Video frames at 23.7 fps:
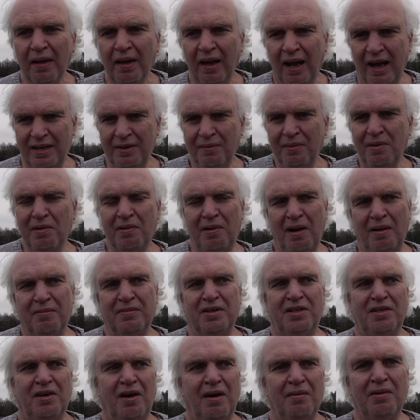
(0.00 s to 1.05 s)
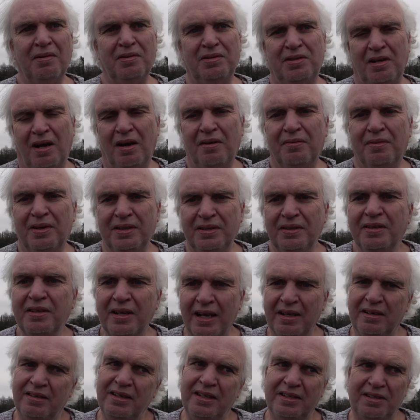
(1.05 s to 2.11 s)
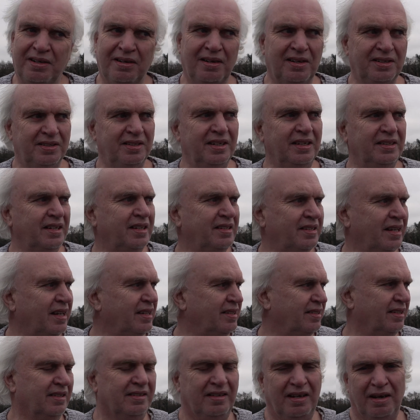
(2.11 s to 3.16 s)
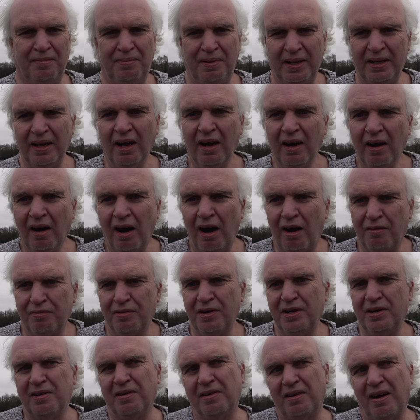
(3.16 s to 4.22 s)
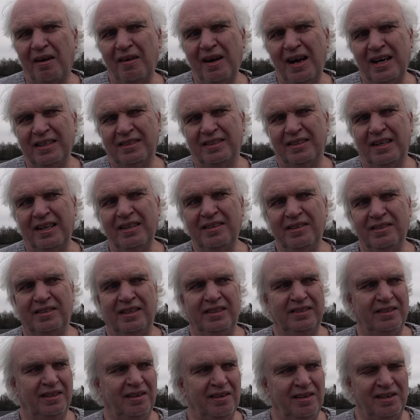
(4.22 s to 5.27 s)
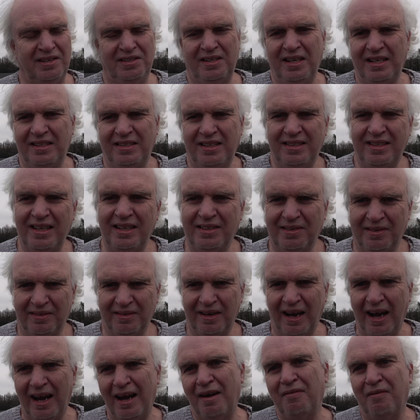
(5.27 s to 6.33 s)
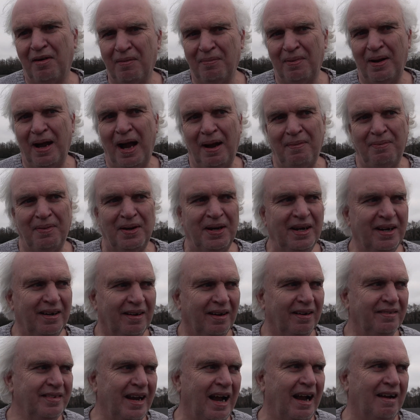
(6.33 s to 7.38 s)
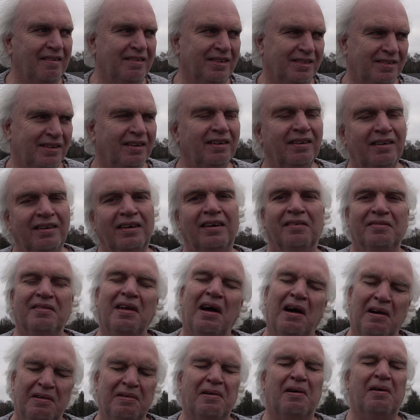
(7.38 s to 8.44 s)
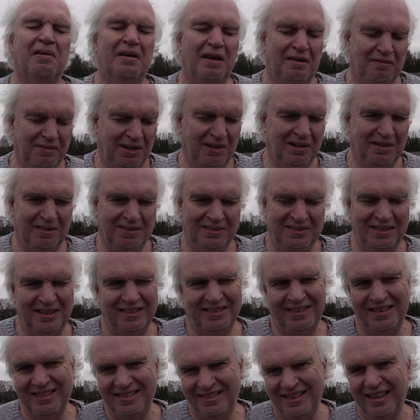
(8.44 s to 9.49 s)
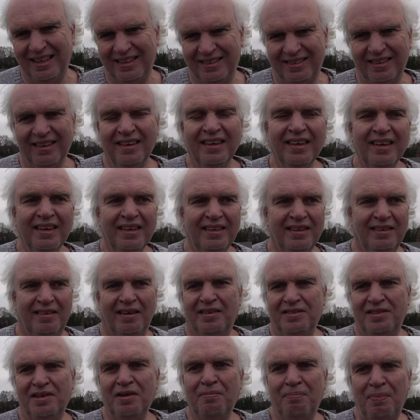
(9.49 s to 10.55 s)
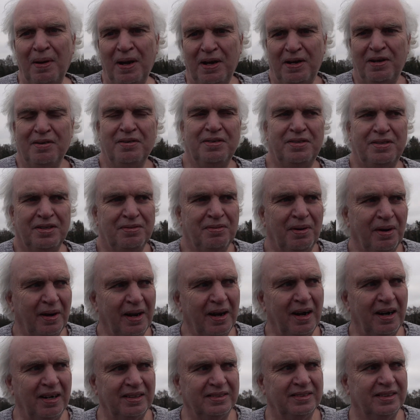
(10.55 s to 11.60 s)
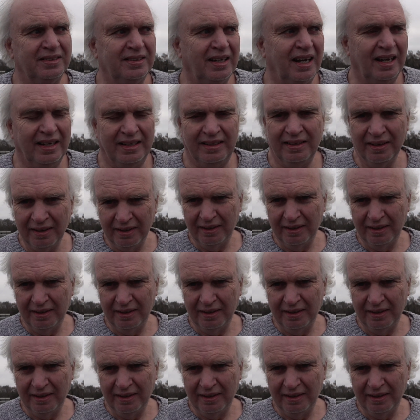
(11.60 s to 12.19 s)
And there will come a time also when you get these class 66s, it'll be, oh, I've really got to go out today because there's a class 66 on there, everyone will be happy, you know. Now it's like, oh no, not another class 66, you know, as ubiquitous as what they are today.